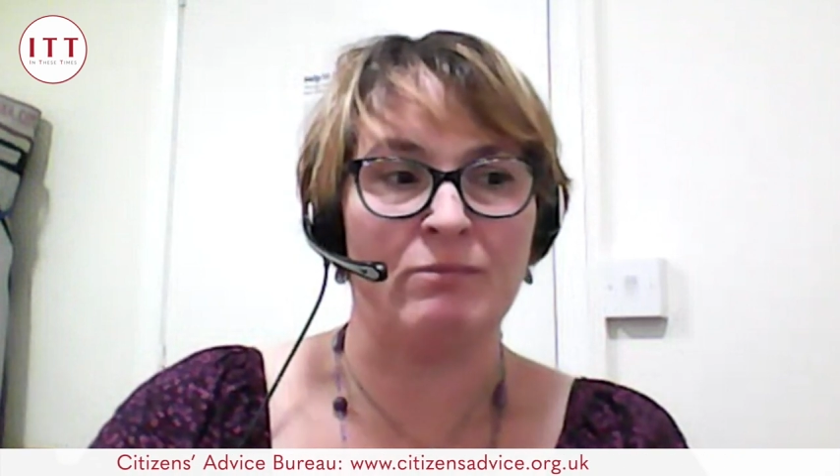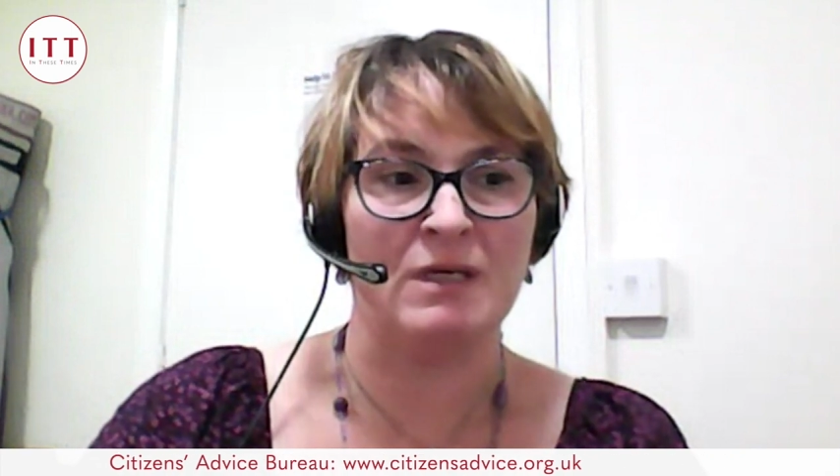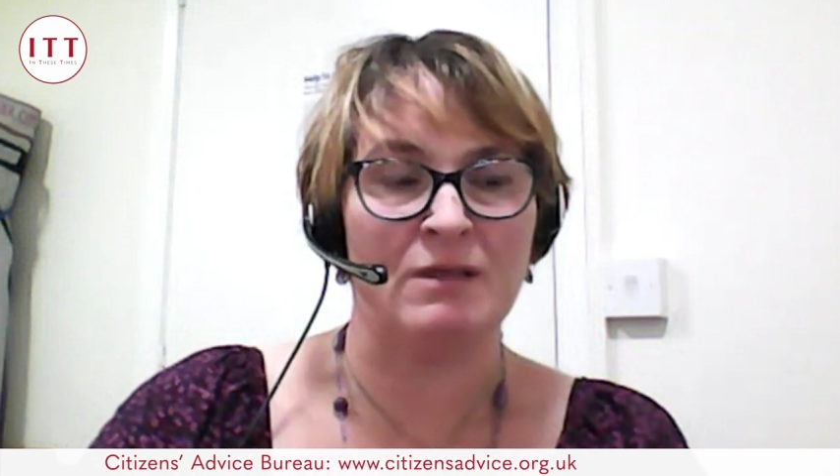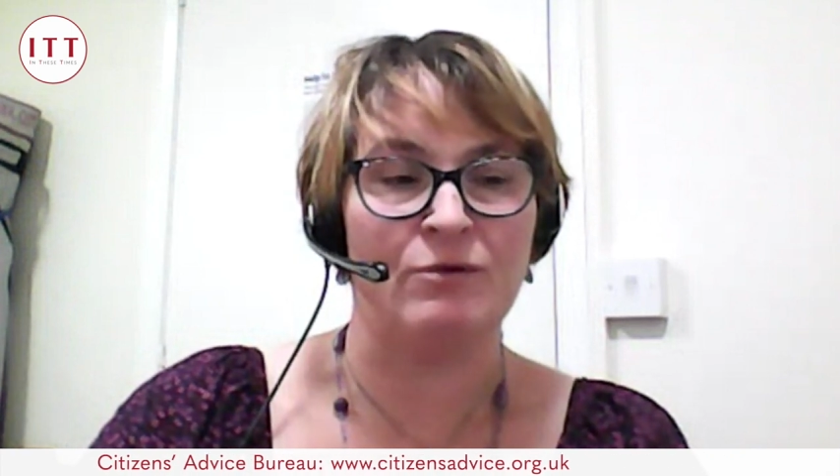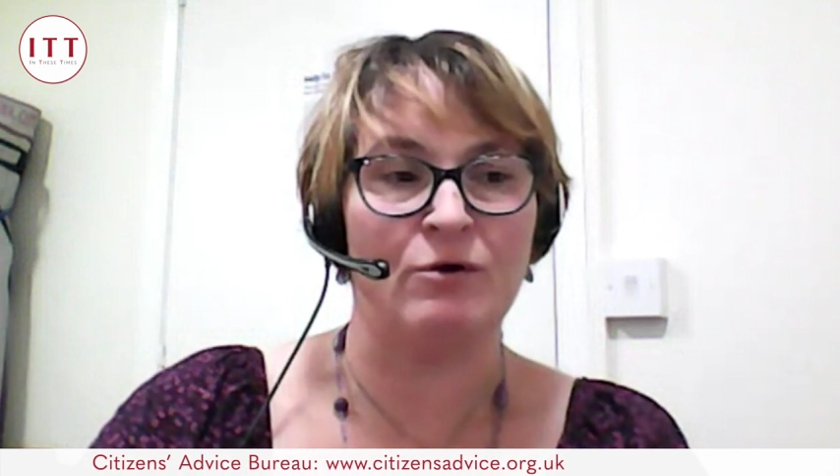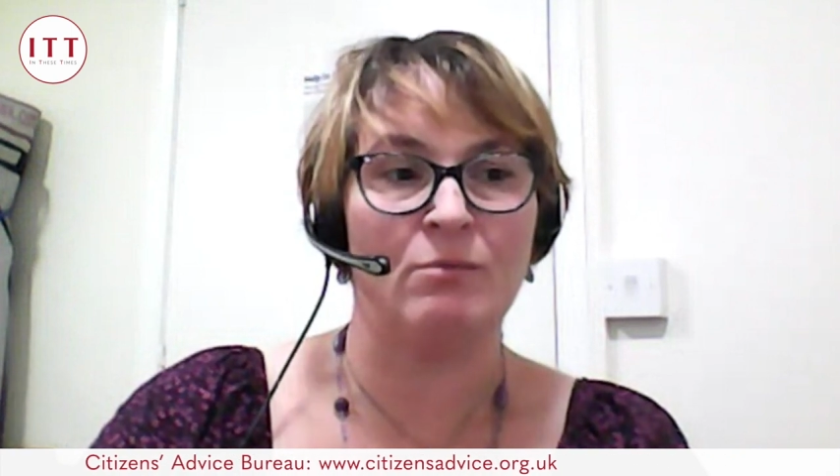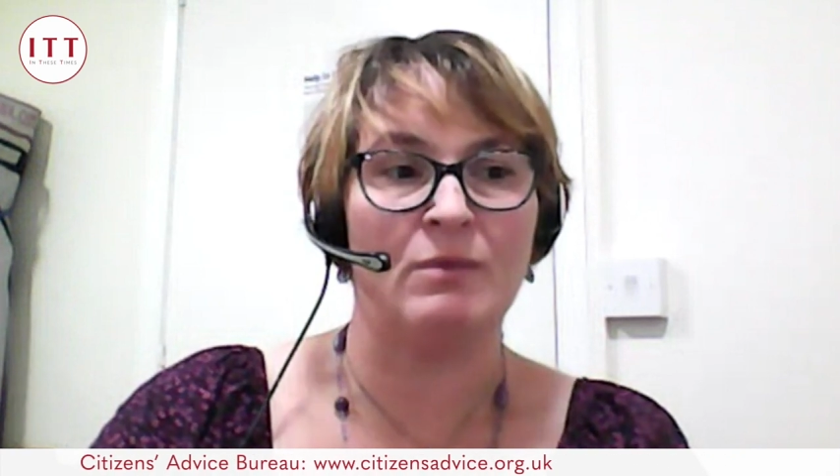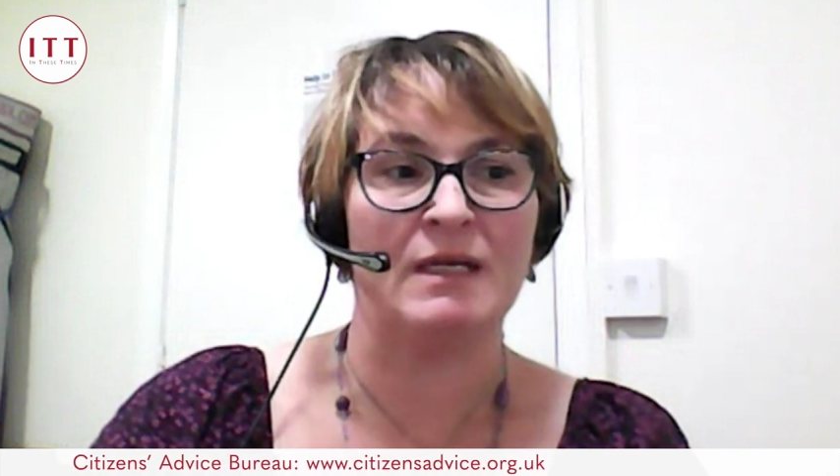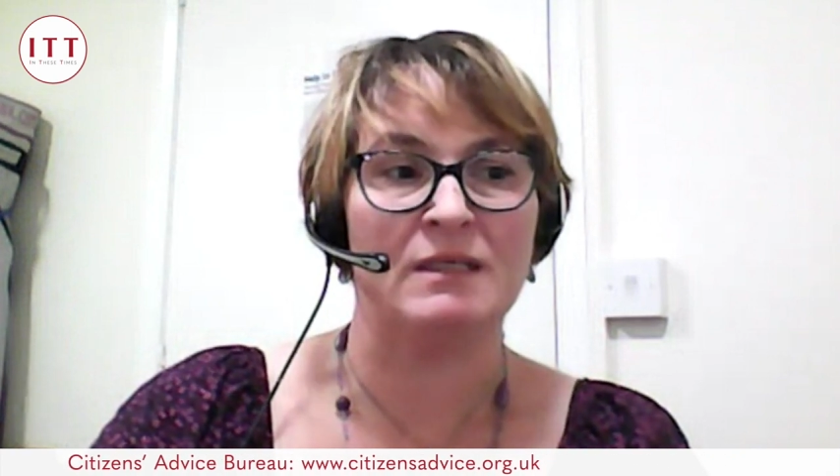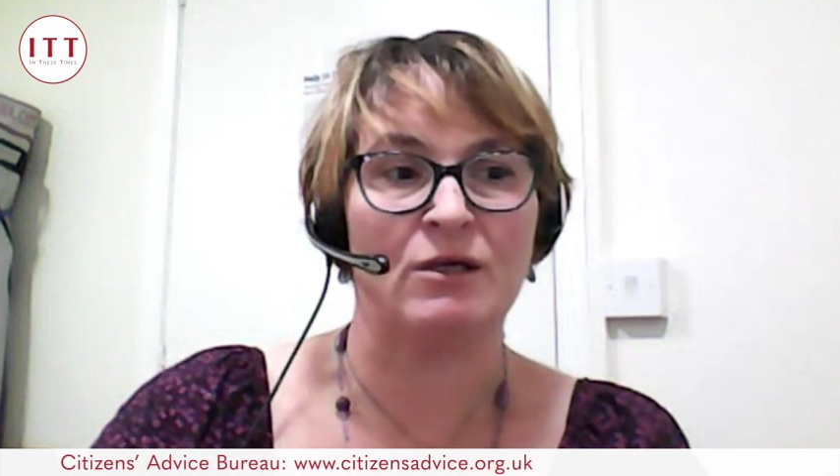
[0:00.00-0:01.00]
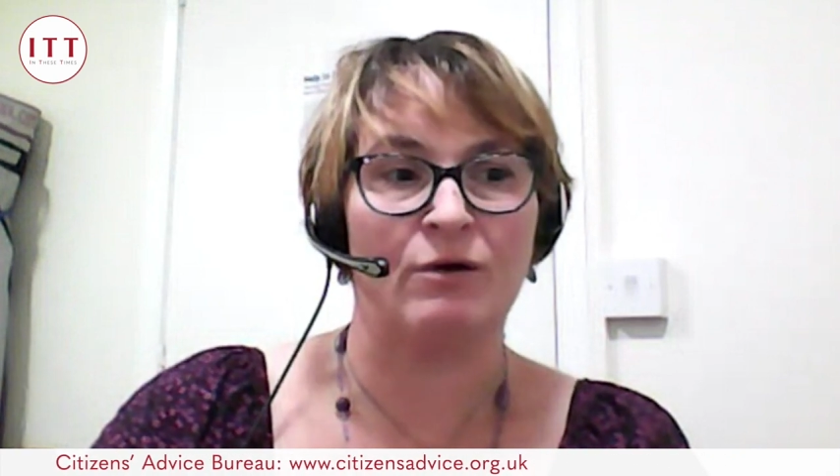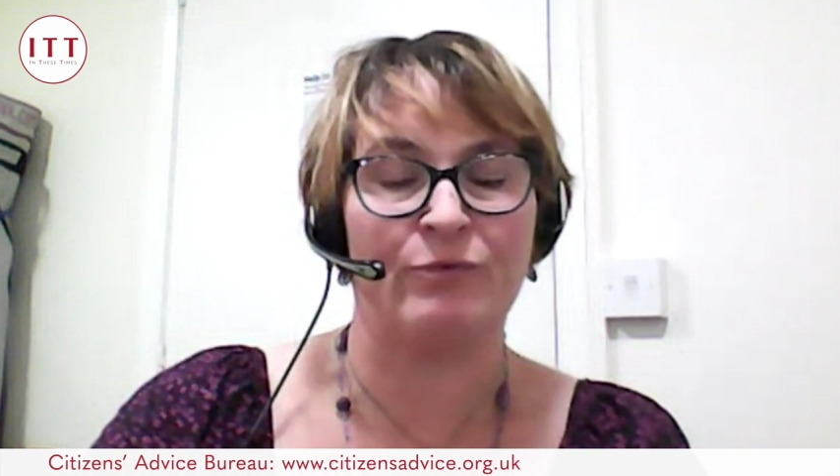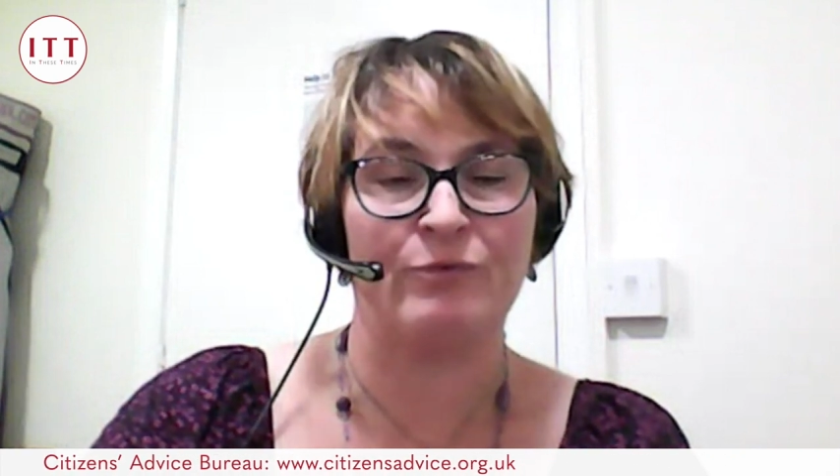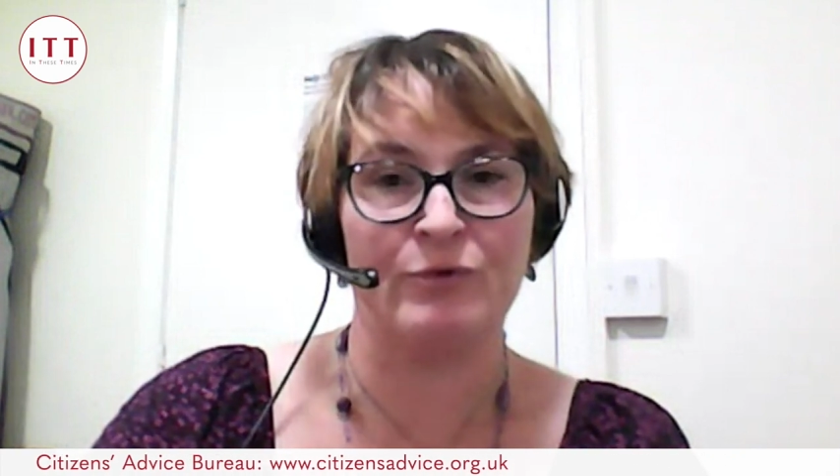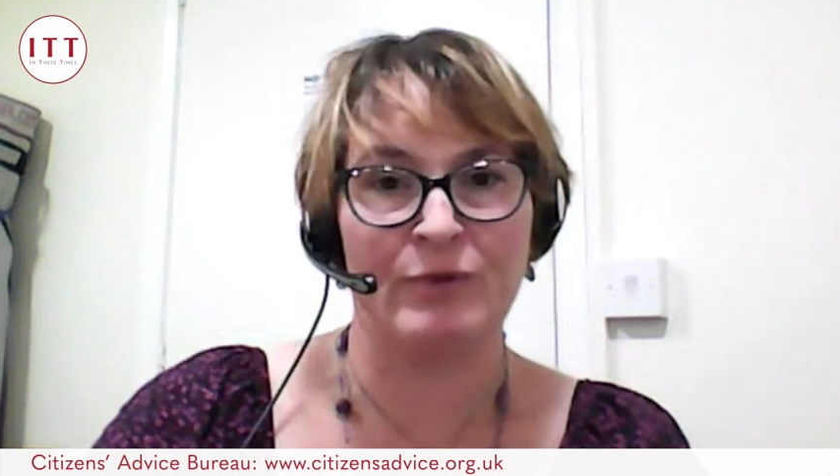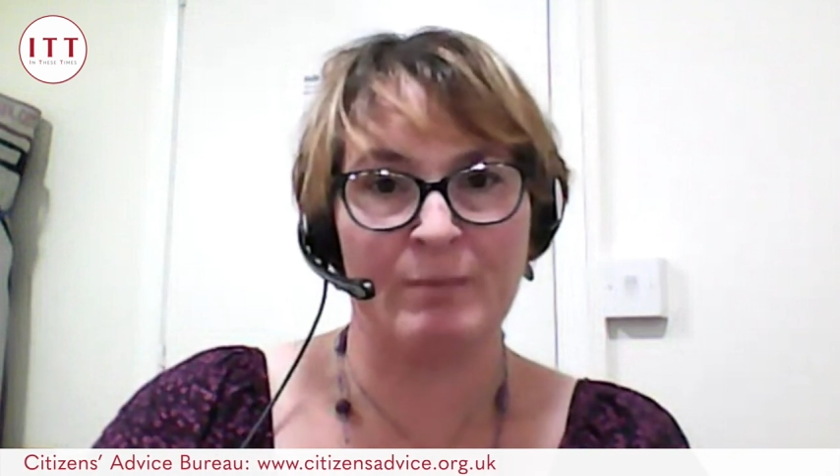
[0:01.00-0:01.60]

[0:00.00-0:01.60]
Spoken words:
meet them and go through their